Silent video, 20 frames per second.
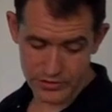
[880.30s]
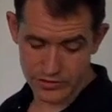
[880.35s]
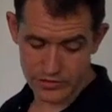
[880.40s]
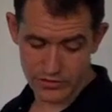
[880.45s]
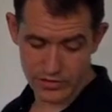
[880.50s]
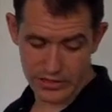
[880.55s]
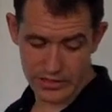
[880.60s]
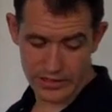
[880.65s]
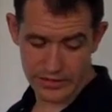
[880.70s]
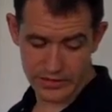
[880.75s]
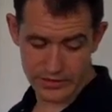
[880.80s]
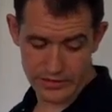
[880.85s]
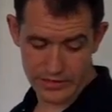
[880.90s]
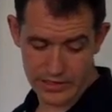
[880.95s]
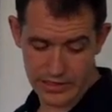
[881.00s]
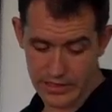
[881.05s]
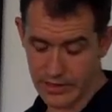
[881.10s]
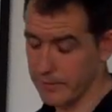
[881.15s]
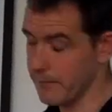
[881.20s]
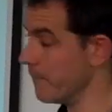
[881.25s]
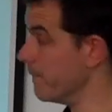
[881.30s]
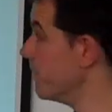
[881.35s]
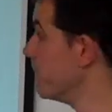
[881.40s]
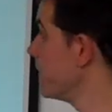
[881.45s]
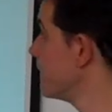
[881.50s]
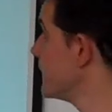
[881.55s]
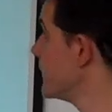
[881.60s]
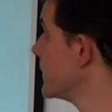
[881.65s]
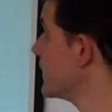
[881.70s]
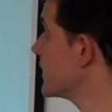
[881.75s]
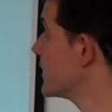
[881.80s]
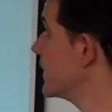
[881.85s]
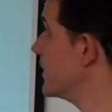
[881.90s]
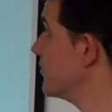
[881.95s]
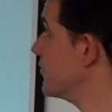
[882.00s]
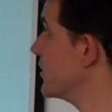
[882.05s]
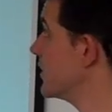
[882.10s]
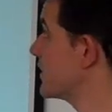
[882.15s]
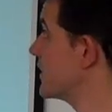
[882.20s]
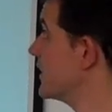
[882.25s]
to try and um,
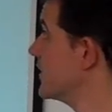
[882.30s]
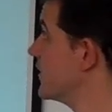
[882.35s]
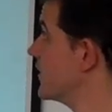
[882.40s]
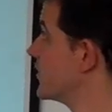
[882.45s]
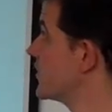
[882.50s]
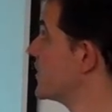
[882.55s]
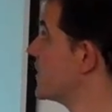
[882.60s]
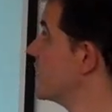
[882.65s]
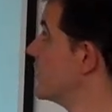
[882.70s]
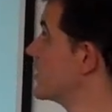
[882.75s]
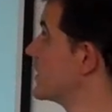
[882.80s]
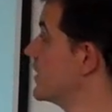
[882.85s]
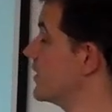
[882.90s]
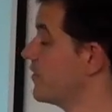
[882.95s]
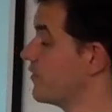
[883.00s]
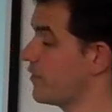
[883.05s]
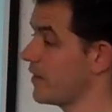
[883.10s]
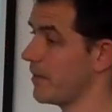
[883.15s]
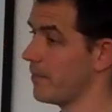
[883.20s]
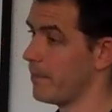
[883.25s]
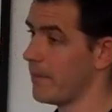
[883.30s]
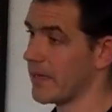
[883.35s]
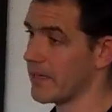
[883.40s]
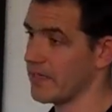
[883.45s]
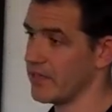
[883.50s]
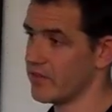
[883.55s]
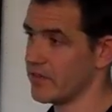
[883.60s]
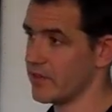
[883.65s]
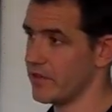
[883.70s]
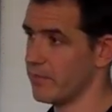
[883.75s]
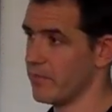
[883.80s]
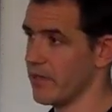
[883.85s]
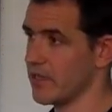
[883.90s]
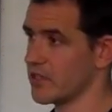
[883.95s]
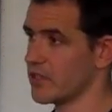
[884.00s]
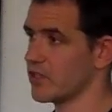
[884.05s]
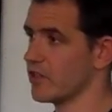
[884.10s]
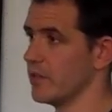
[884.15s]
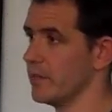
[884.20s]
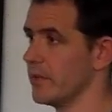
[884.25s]
get rid of, get the cell, get the fat back into the
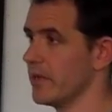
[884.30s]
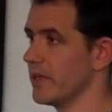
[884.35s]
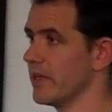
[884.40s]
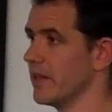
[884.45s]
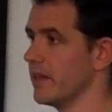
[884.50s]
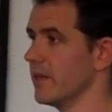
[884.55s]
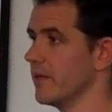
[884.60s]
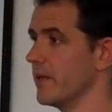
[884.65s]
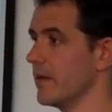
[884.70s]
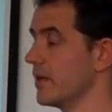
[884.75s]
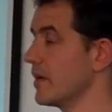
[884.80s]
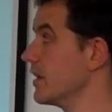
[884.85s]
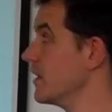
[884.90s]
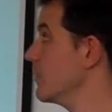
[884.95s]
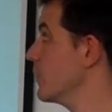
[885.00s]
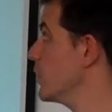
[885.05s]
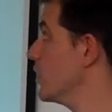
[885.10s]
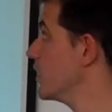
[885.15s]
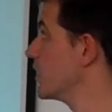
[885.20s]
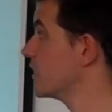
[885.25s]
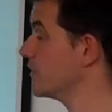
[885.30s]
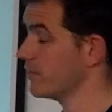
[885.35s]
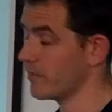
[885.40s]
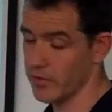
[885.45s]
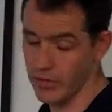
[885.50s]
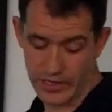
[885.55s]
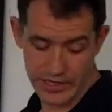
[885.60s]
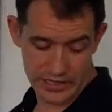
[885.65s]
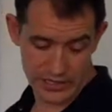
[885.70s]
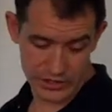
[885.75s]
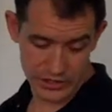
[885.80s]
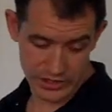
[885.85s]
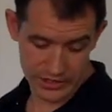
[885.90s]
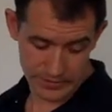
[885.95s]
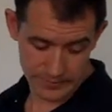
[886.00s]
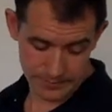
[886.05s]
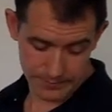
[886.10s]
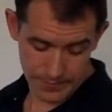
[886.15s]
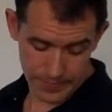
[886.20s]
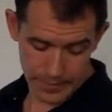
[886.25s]
bloodstream and get, the, get it working for your energy.
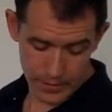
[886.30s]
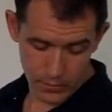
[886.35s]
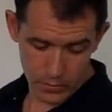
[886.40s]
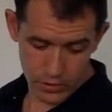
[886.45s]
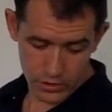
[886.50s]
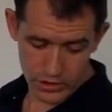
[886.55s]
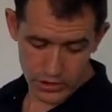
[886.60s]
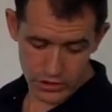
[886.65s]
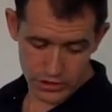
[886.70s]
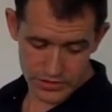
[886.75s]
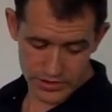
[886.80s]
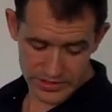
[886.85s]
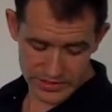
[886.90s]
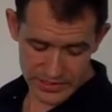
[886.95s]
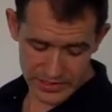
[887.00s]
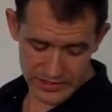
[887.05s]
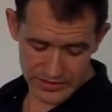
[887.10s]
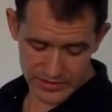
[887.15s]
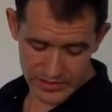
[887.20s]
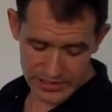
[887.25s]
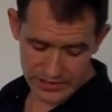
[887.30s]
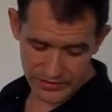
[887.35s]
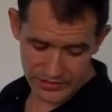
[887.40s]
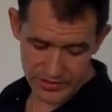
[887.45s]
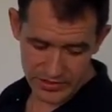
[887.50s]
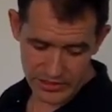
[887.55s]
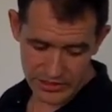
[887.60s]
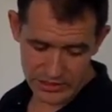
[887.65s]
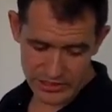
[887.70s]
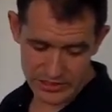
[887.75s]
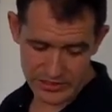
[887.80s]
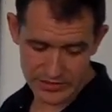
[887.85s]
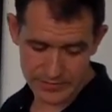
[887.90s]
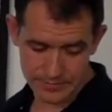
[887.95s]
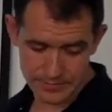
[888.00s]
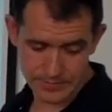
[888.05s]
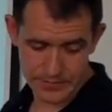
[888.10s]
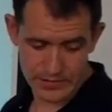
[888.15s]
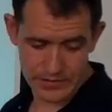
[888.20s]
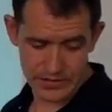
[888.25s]
What causes insulin surges?
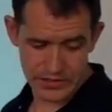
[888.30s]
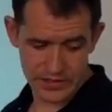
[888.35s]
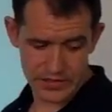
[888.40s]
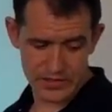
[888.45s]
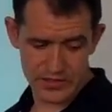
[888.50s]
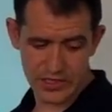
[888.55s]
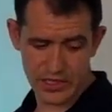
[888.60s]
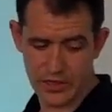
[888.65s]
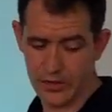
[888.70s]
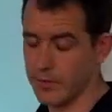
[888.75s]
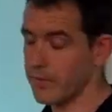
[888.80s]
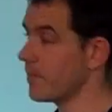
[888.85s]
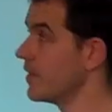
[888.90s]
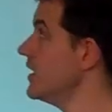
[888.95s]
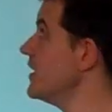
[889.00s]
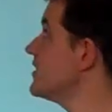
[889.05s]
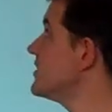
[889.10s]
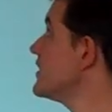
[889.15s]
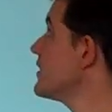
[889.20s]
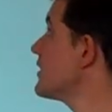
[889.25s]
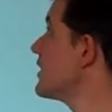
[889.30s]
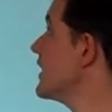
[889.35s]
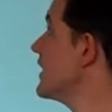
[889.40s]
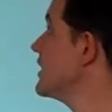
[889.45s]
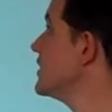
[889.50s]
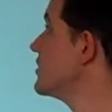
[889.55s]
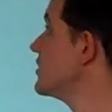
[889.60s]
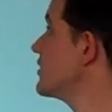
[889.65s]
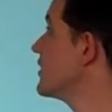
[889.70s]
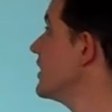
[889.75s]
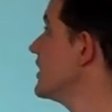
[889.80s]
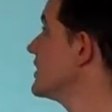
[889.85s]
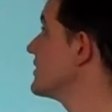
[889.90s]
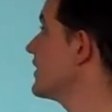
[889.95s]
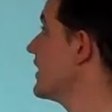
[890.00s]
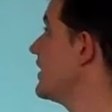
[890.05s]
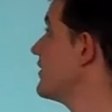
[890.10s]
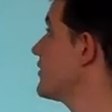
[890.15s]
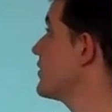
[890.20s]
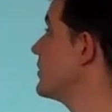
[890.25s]
So, these are things you guys
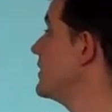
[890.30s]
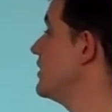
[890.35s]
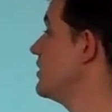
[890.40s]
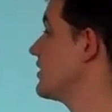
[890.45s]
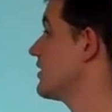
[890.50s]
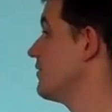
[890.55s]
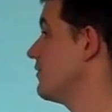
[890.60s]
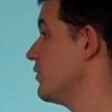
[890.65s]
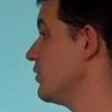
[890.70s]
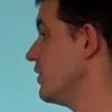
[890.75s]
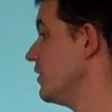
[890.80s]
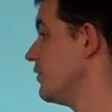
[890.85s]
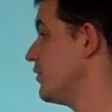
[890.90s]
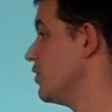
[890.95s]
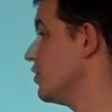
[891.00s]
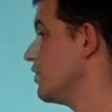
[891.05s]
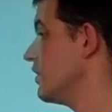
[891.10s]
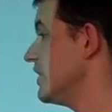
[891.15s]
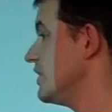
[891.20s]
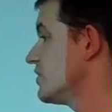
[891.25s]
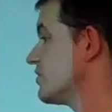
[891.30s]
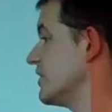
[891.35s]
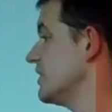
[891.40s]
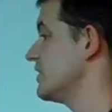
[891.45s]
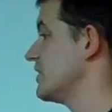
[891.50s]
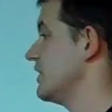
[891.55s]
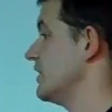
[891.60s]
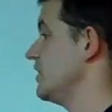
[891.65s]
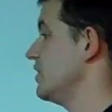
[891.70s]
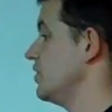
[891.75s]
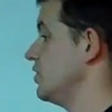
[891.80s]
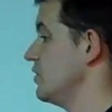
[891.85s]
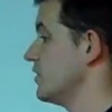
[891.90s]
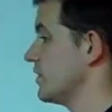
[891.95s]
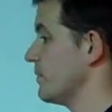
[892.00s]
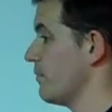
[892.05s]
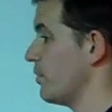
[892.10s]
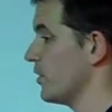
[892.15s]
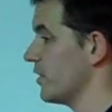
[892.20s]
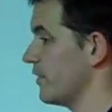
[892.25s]
have to be looking for if you're interested in
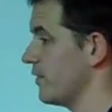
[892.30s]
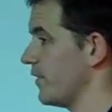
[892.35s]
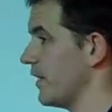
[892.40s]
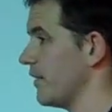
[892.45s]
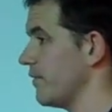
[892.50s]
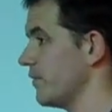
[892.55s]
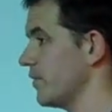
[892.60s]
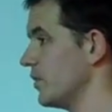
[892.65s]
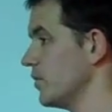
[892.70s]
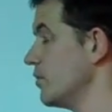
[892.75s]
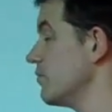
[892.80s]
losing body fat